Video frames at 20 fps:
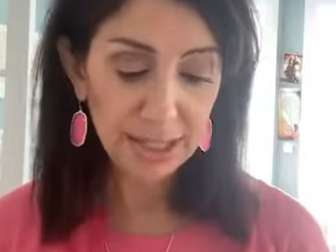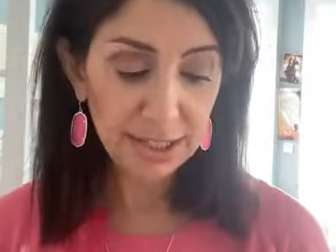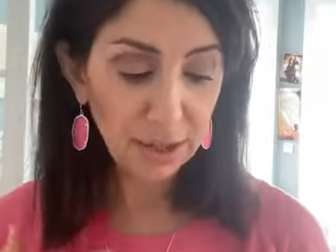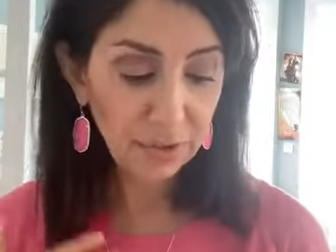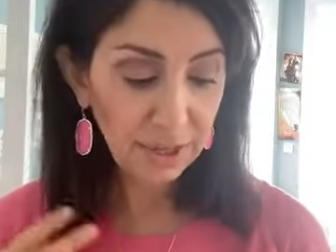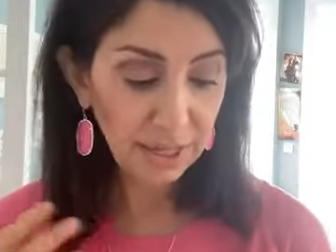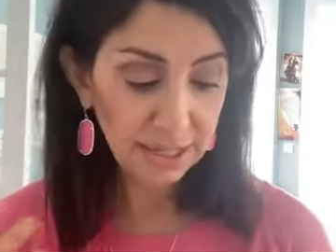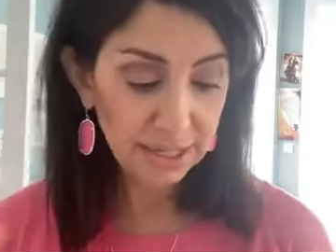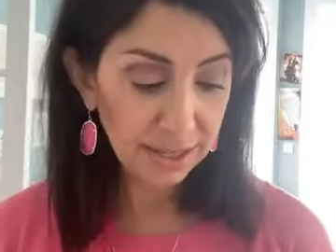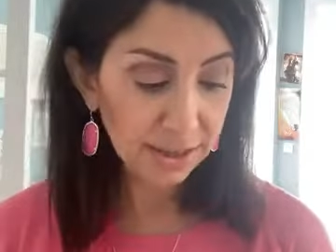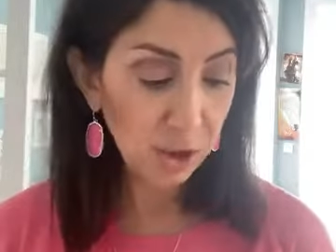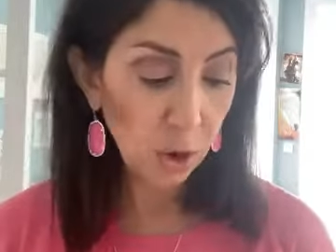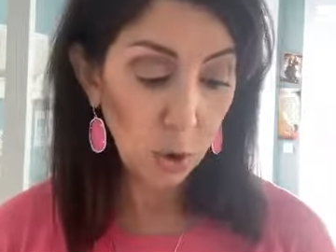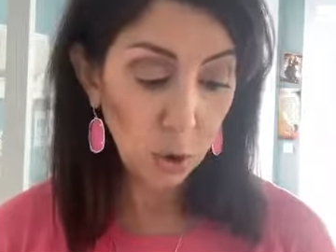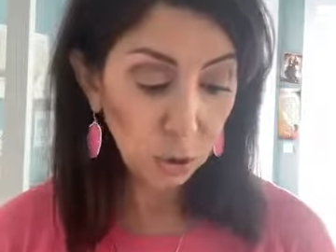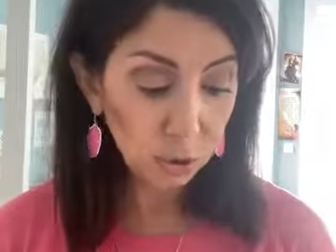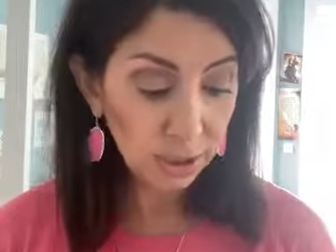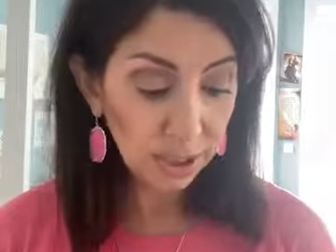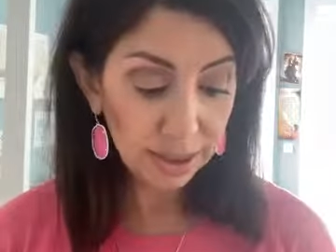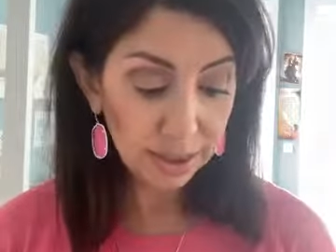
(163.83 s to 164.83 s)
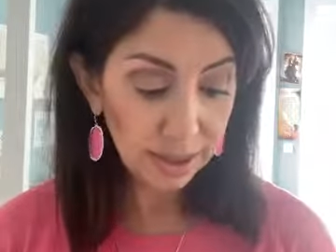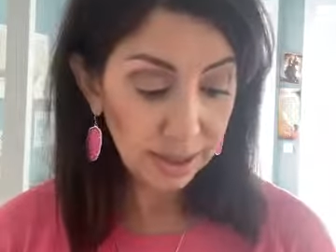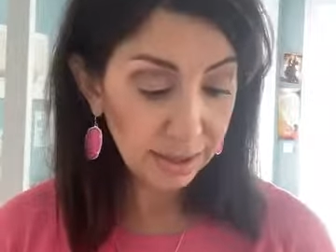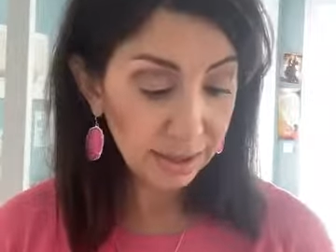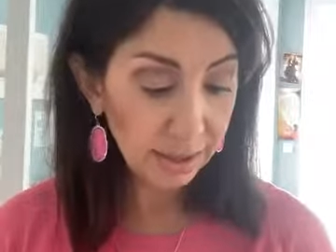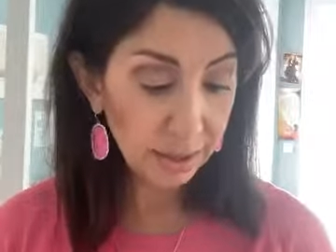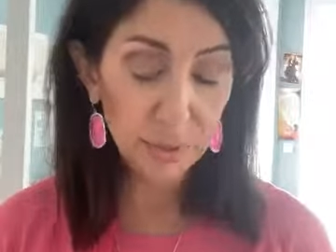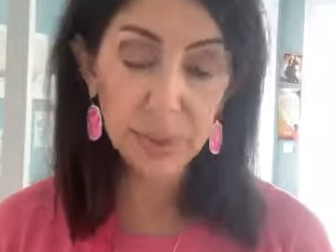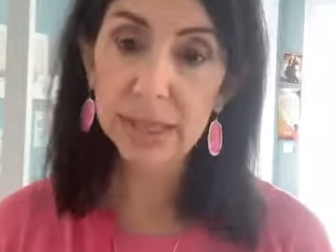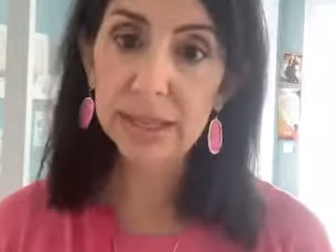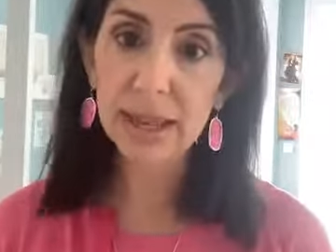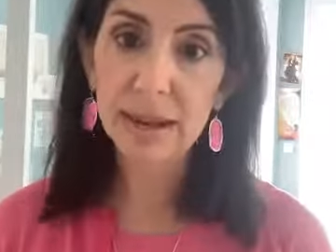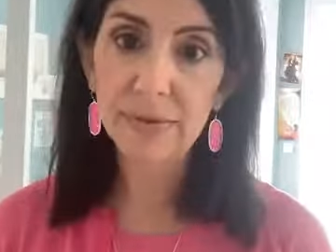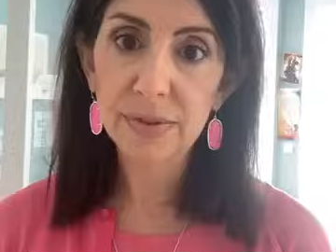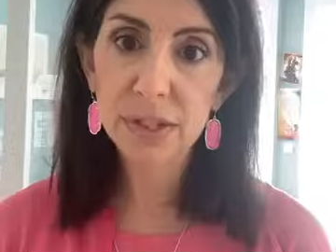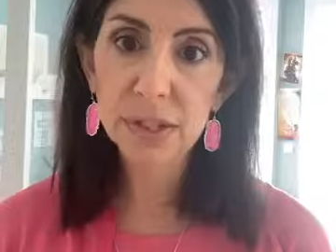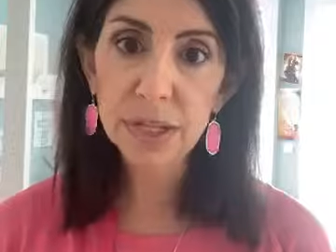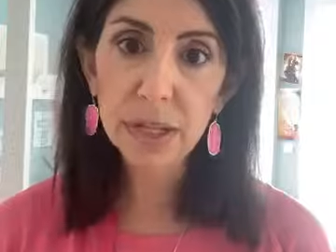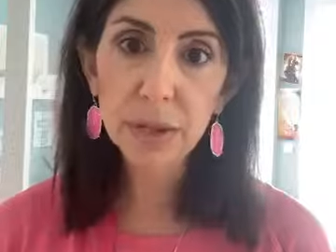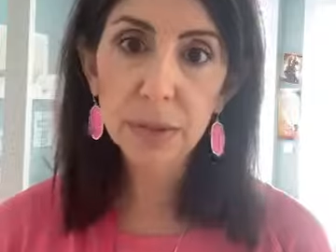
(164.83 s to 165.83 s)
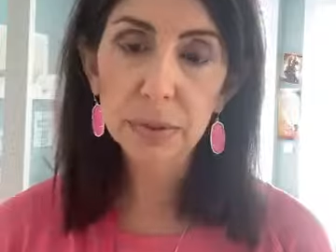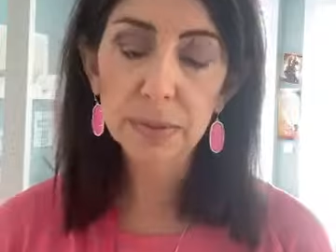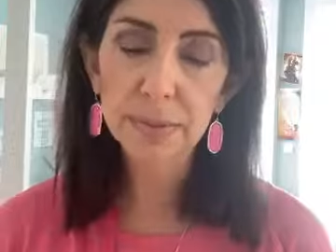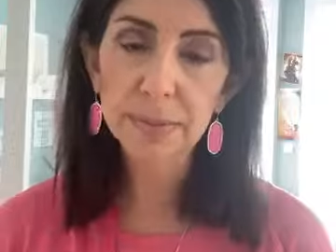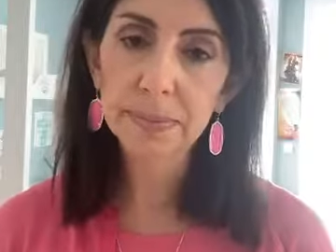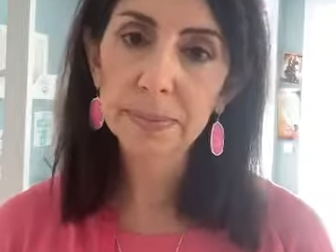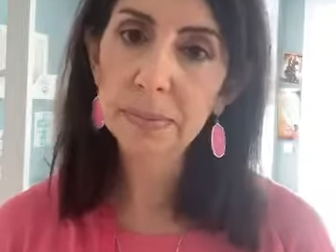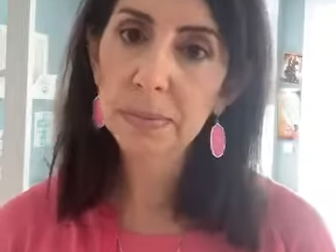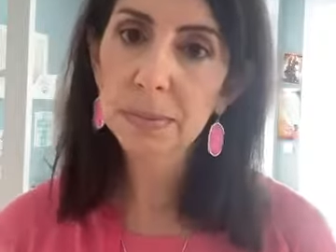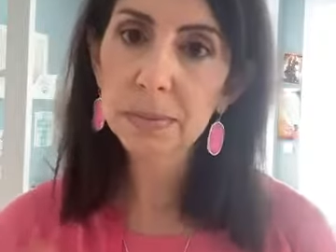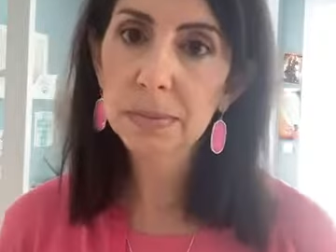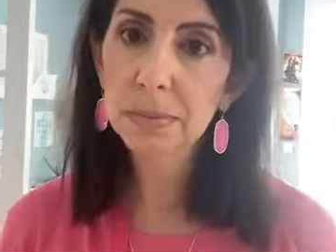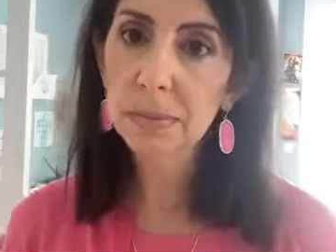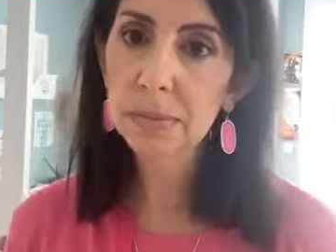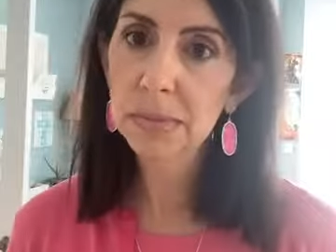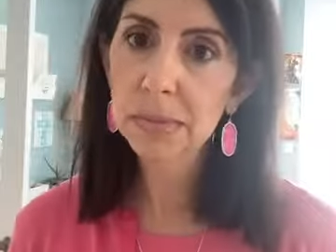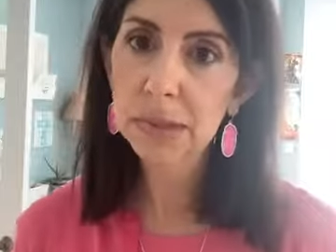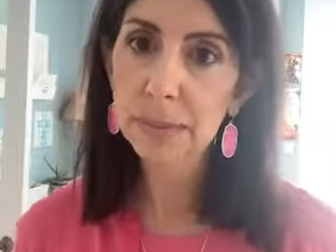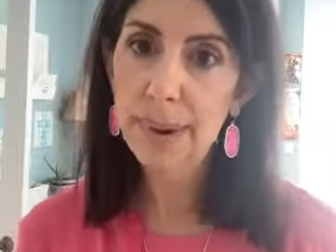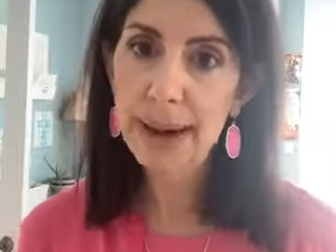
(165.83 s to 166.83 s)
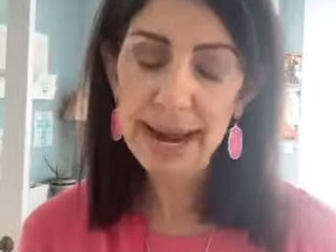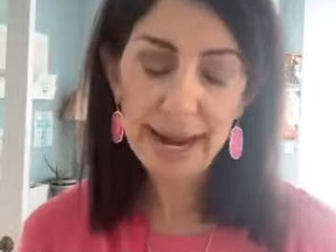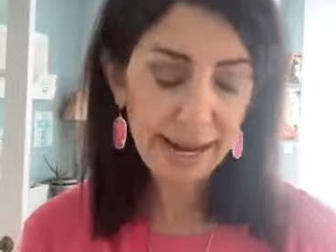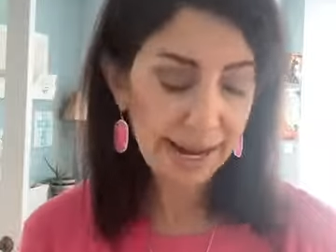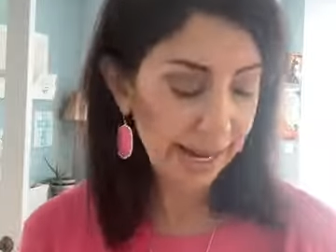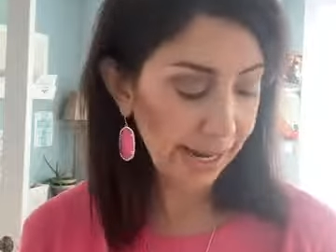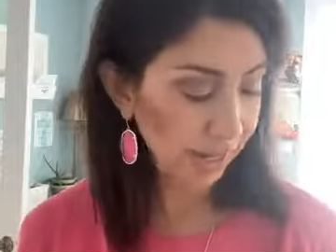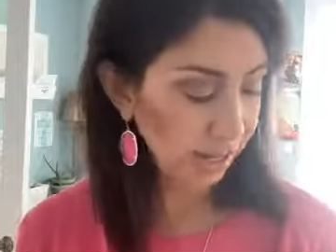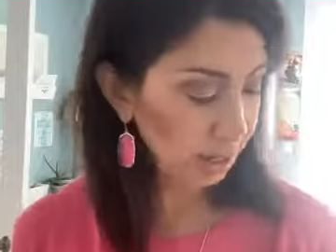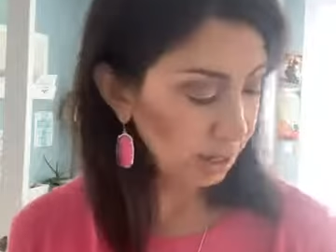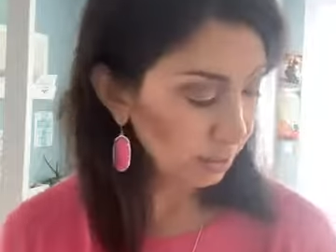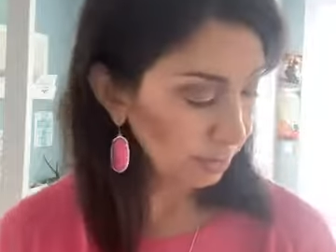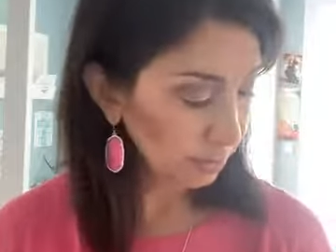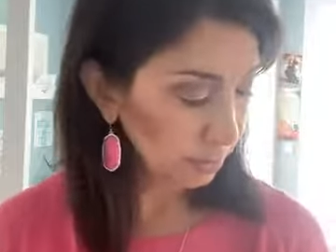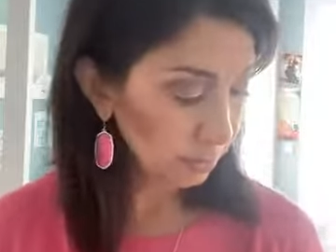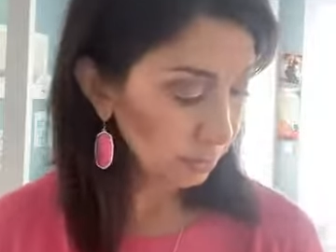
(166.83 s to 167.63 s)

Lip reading: So they did the only thing there was left to do, to panic.